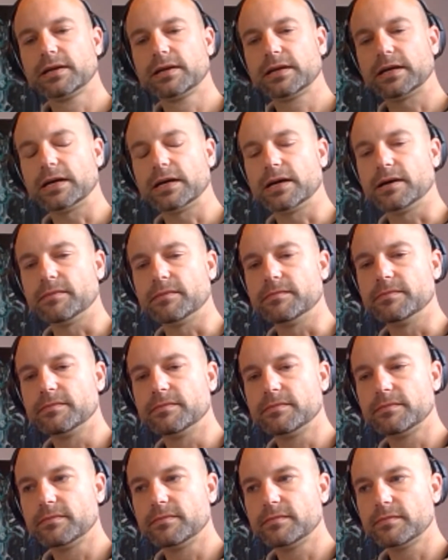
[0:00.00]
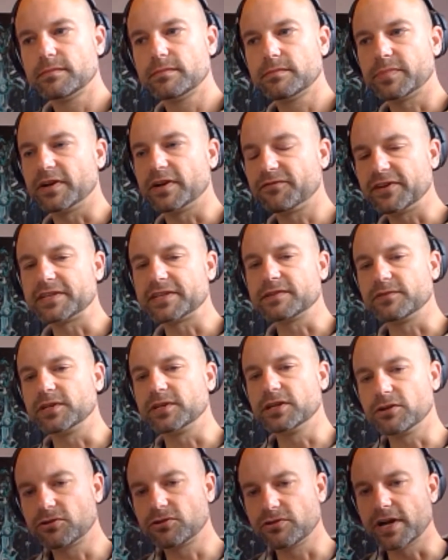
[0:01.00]
um, but effectively
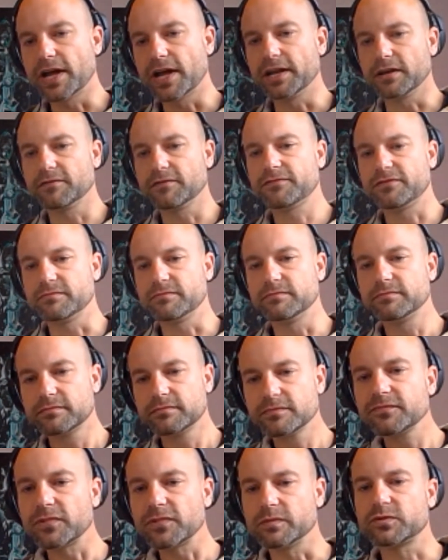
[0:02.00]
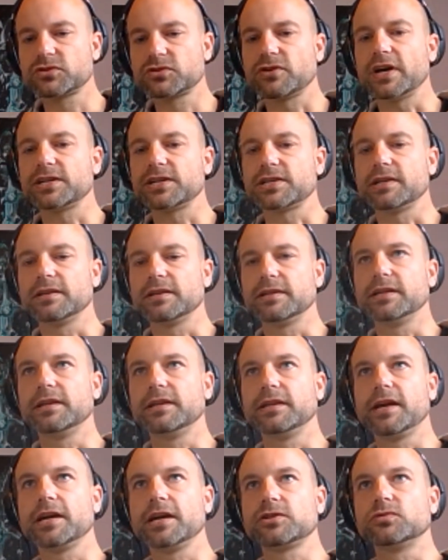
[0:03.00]
you're creating it from scratch, other
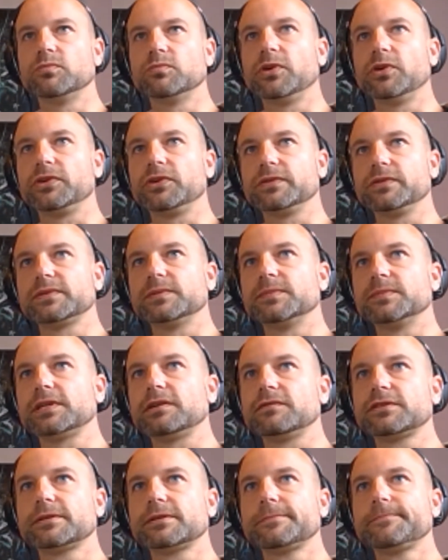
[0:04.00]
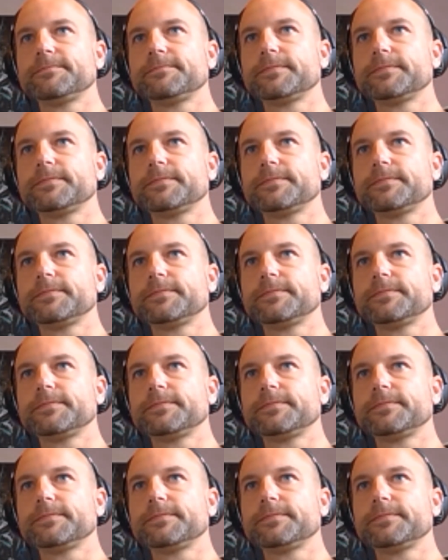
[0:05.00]
than the actual models themselves.